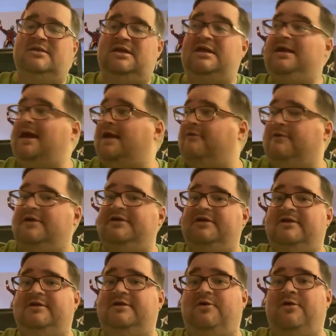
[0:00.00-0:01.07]
and then you
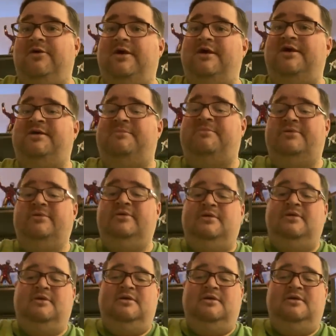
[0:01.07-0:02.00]
got to run to the doorknob.